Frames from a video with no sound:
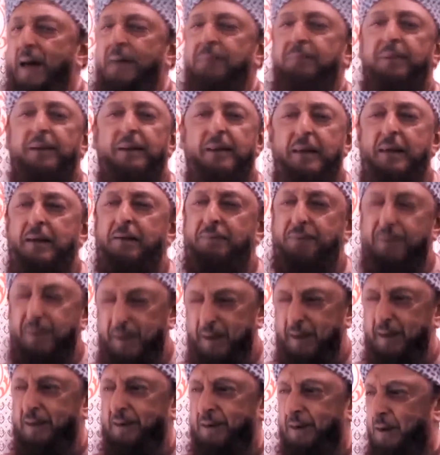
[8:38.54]
I believe
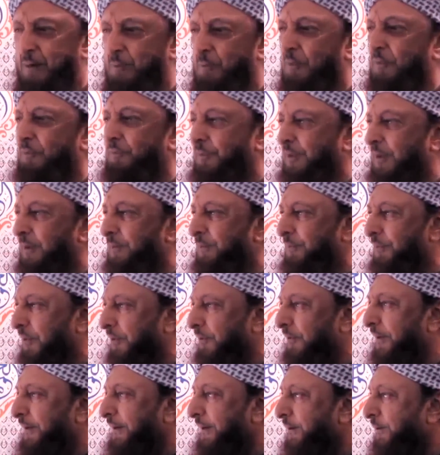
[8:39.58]
the Indian Muslims
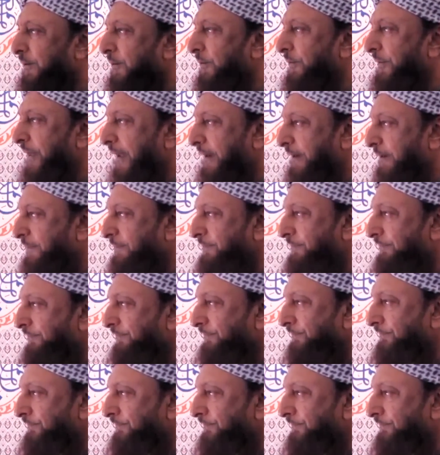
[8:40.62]
already know that.